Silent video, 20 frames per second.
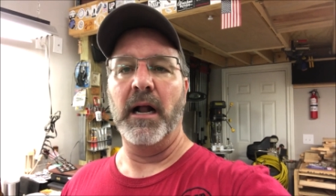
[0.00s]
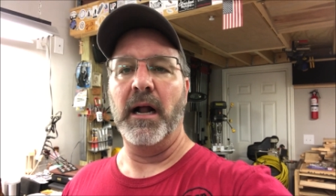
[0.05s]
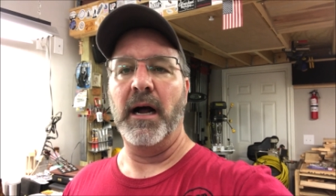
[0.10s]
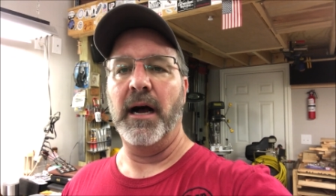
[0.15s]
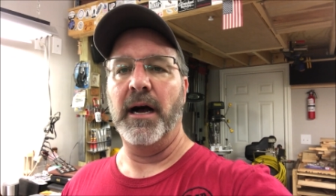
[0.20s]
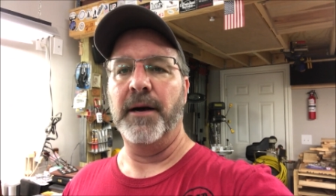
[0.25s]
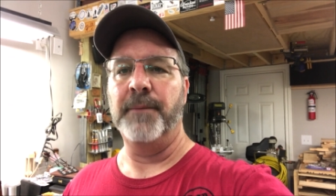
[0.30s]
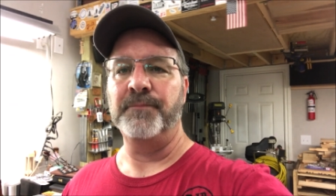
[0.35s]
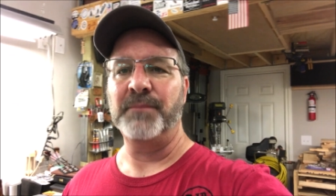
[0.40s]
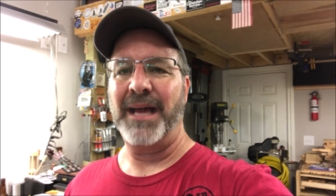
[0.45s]

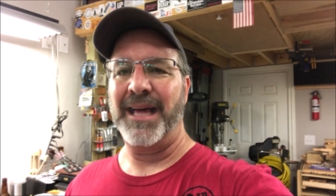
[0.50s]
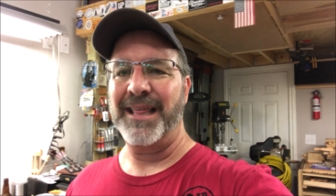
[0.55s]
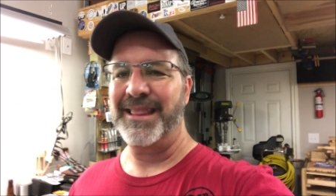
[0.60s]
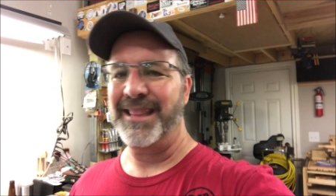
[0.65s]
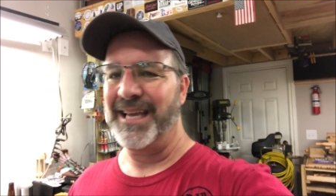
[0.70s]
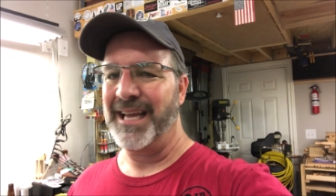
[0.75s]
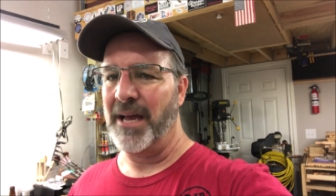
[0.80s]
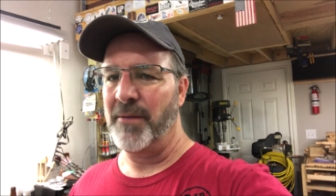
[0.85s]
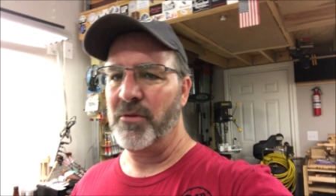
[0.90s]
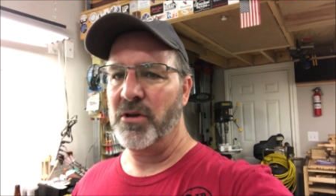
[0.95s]
I'm
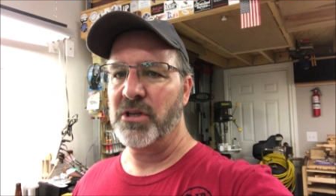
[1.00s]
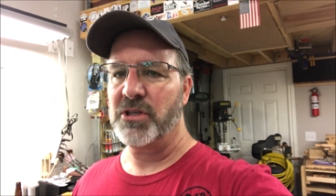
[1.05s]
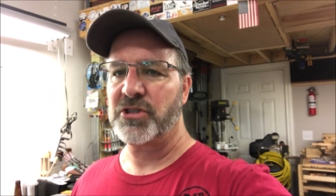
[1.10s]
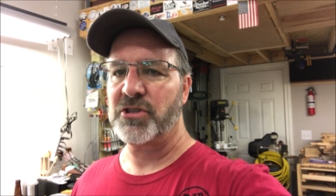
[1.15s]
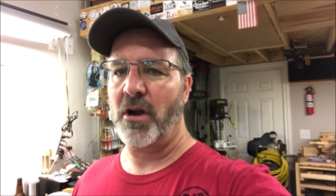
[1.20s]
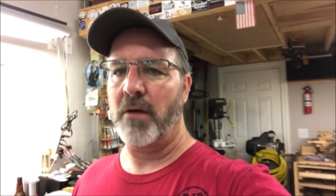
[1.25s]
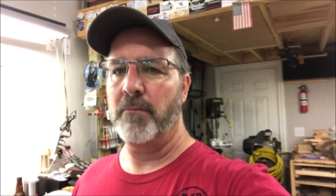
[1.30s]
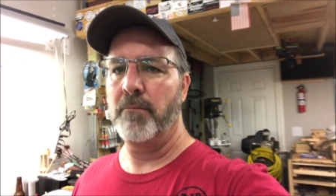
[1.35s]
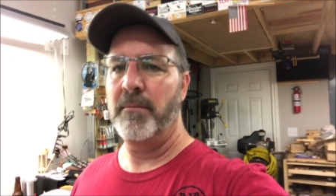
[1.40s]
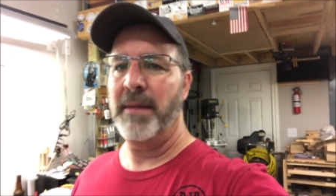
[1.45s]
going to
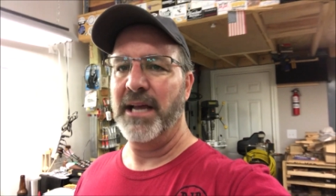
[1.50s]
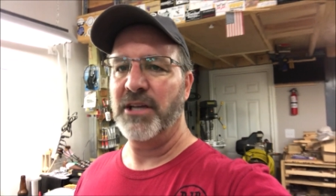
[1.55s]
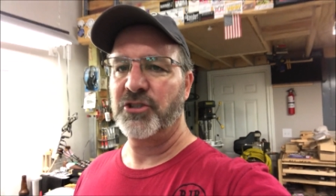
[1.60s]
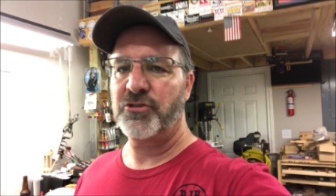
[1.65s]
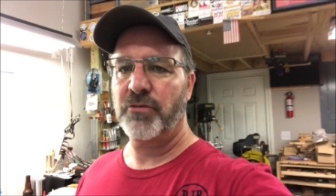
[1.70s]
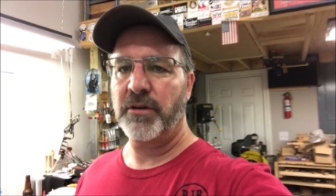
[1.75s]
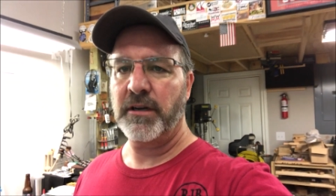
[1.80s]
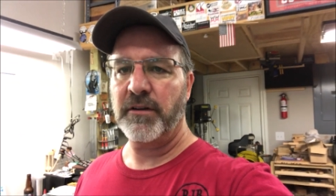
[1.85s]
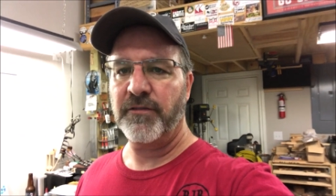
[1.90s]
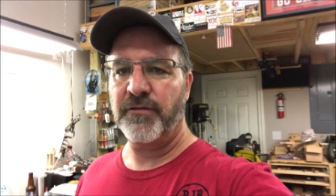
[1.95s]
start
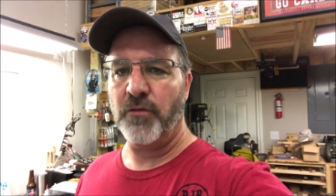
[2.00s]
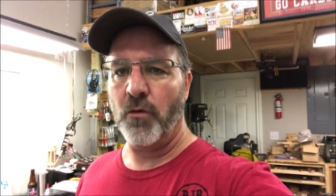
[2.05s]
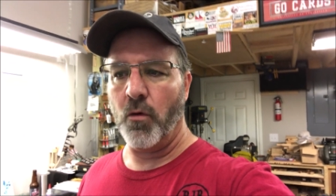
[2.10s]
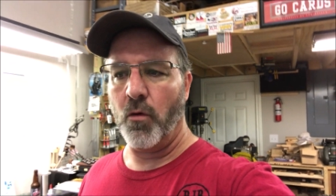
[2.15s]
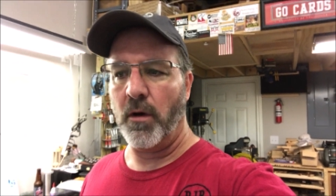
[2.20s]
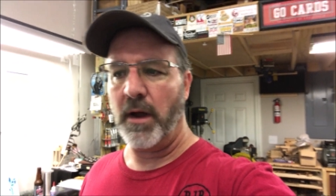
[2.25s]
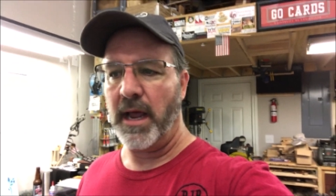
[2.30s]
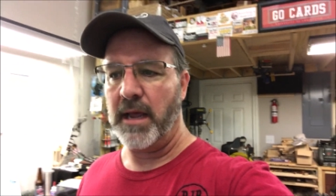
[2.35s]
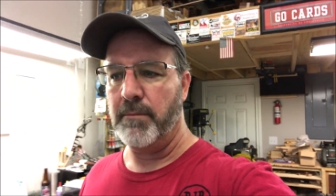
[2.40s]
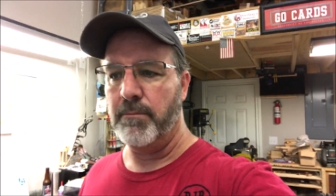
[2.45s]
measuring
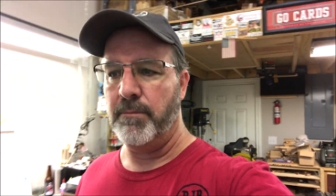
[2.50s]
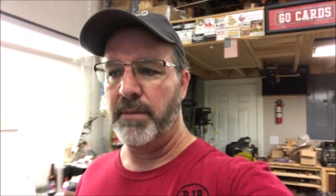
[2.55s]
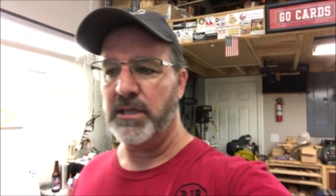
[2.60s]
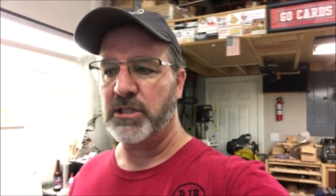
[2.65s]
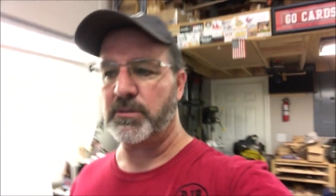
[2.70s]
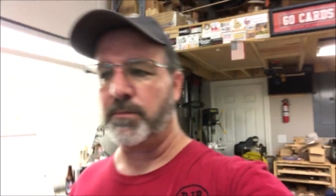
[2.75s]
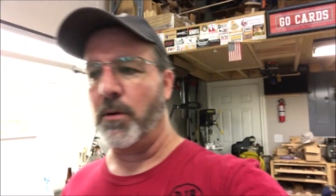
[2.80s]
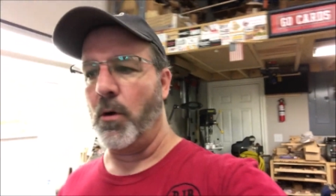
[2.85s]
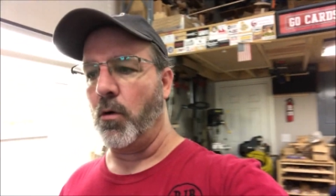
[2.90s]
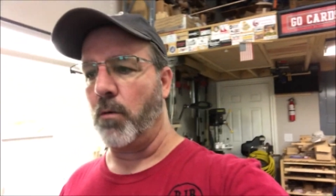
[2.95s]
for a
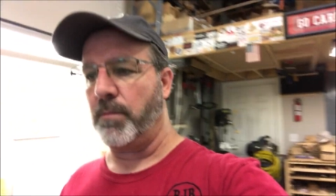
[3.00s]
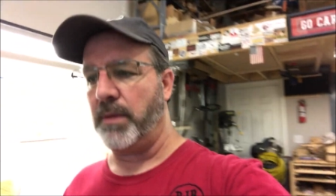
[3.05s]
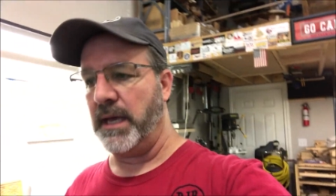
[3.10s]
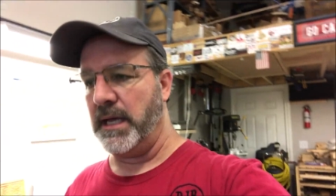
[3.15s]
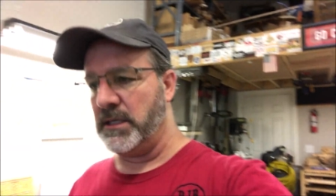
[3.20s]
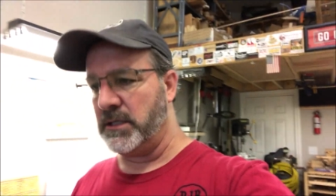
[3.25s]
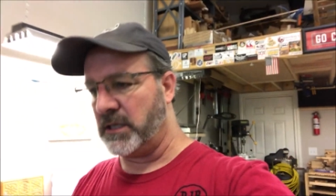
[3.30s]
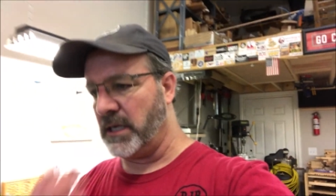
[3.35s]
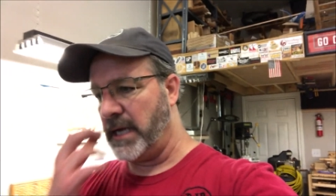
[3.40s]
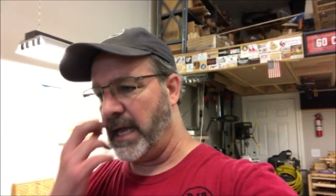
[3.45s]
bespoke
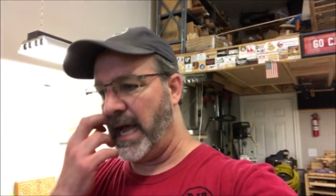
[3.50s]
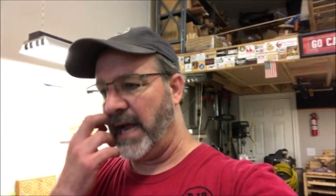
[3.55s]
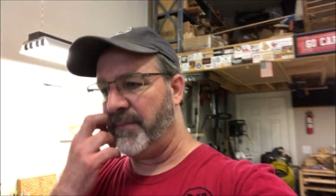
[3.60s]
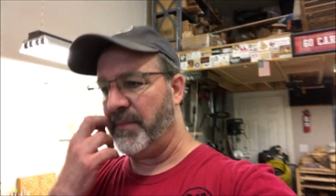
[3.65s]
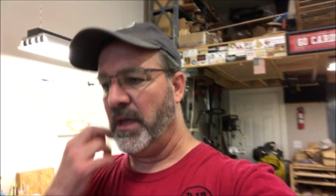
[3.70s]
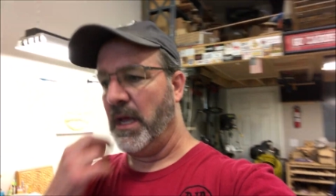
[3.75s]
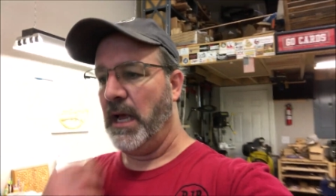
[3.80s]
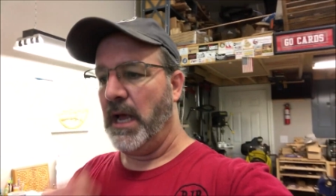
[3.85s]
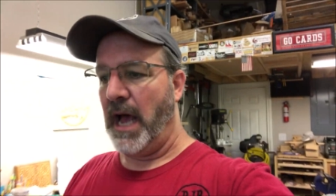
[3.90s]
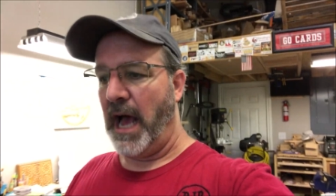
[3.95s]
pin today.
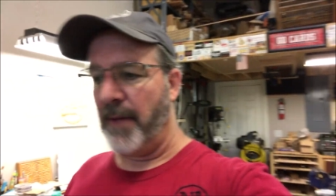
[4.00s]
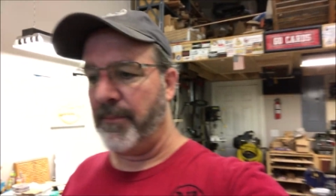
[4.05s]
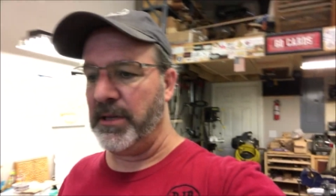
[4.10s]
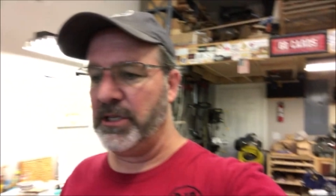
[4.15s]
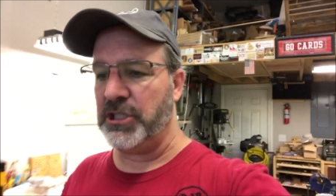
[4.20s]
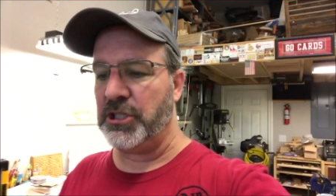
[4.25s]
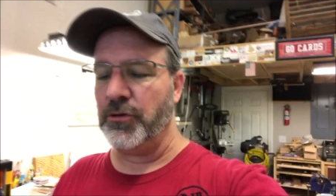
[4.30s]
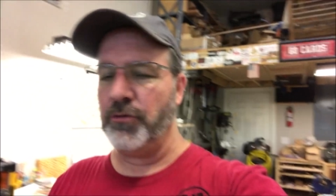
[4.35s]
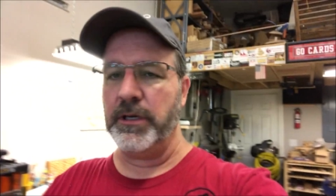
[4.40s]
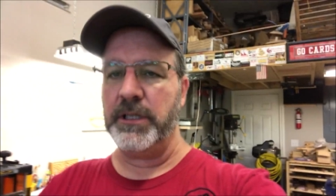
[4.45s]
I've
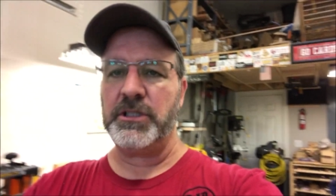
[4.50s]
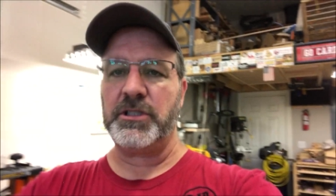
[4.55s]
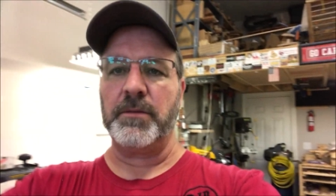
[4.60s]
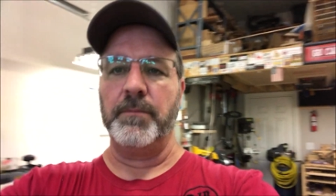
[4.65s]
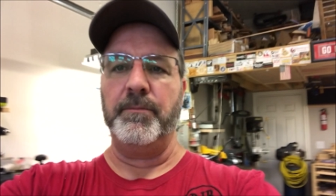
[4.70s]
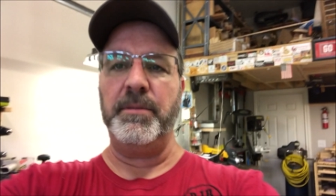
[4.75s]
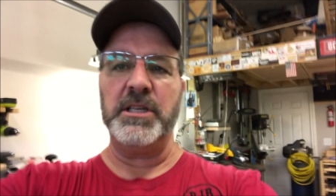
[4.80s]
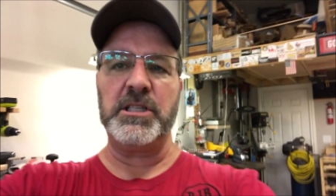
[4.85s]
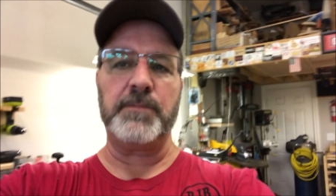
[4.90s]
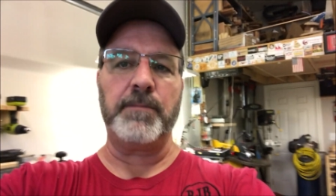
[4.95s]
been doing
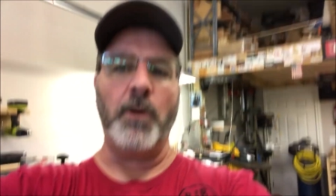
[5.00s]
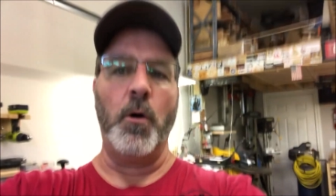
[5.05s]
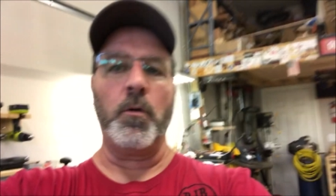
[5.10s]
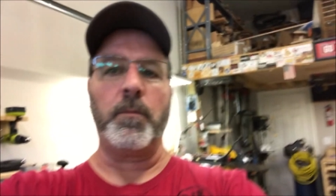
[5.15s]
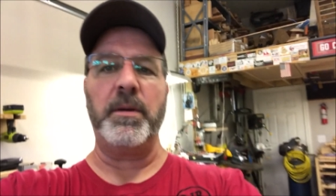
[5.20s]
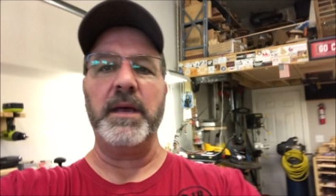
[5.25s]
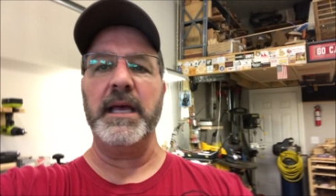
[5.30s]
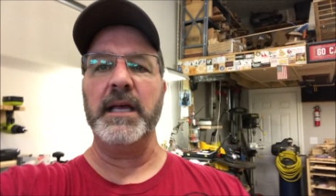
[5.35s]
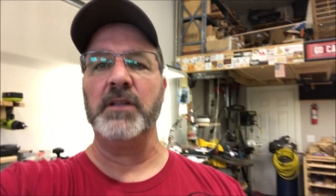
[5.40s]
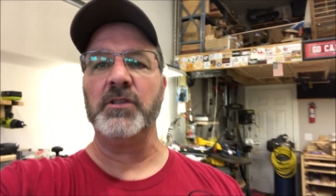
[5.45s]
some
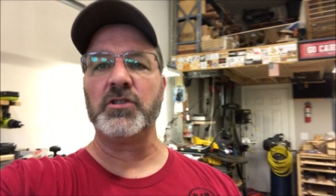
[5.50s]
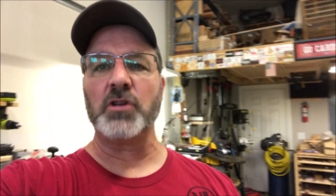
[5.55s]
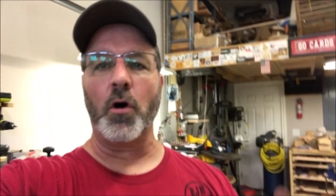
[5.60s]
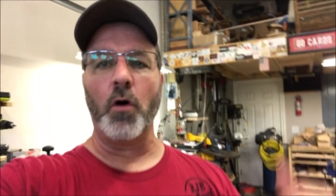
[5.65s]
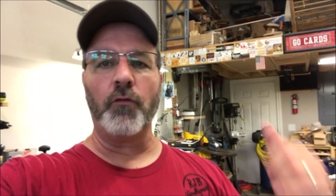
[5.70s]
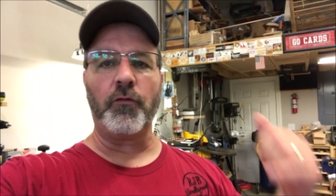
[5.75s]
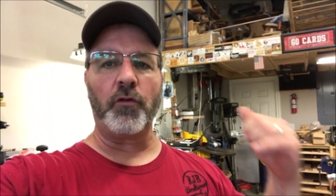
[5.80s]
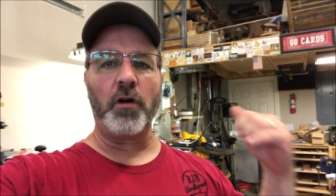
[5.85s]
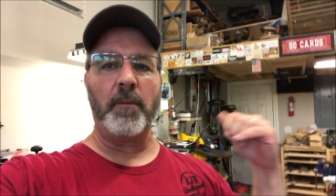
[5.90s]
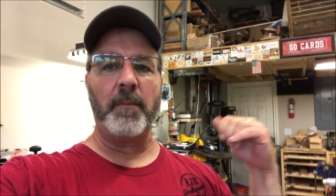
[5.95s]
bespoke pins
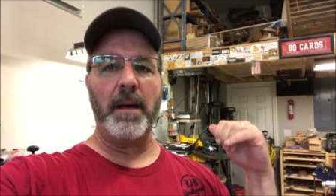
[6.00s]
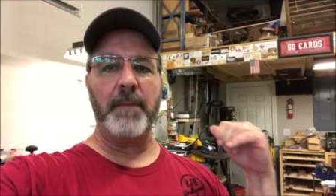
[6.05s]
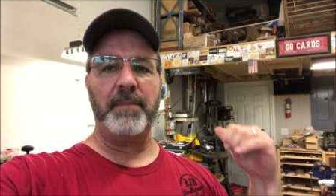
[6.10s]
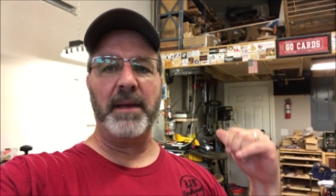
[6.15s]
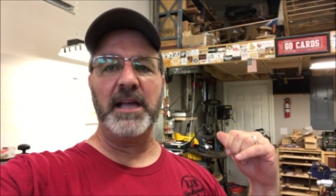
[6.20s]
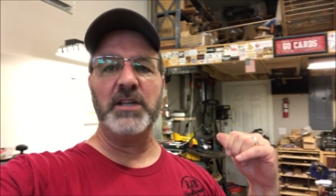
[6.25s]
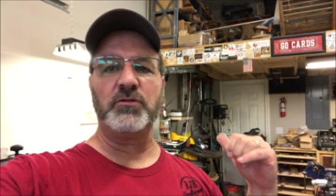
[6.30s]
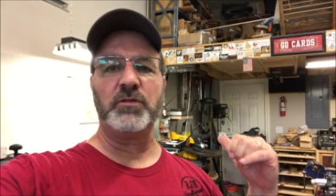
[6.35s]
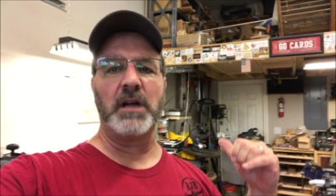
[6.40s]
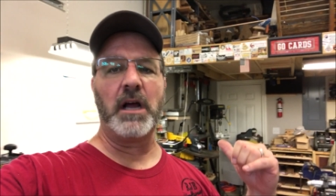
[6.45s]
over on my
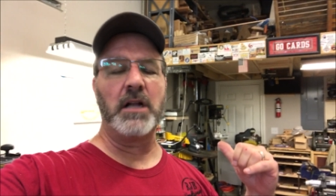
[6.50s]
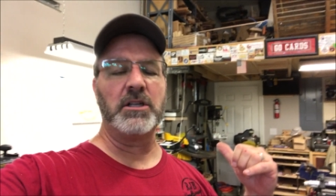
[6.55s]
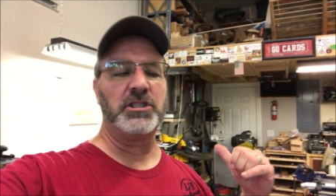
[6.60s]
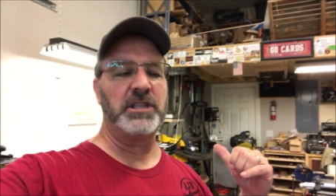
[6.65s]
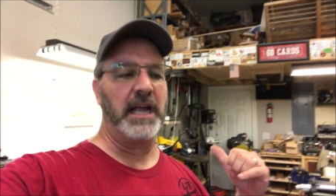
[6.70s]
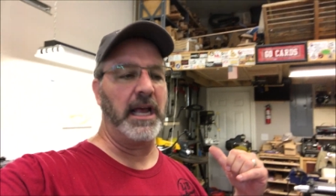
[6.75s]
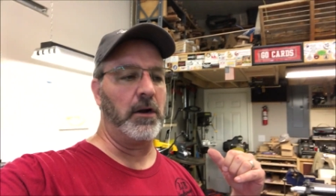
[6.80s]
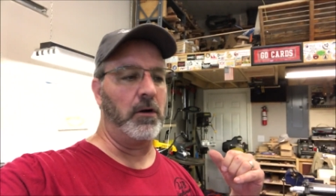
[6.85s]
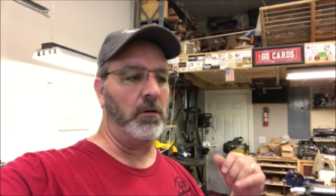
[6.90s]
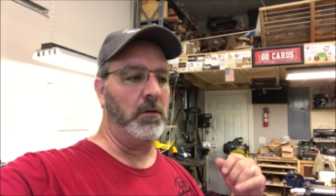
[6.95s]
Patreon
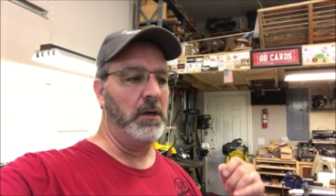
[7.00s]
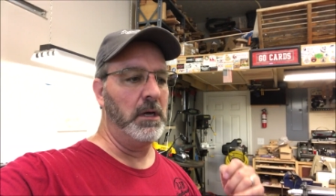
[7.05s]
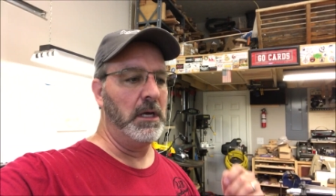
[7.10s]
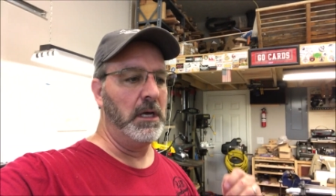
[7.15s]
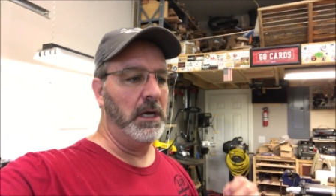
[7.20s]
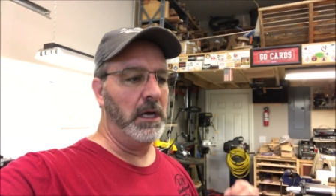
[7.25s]
channel.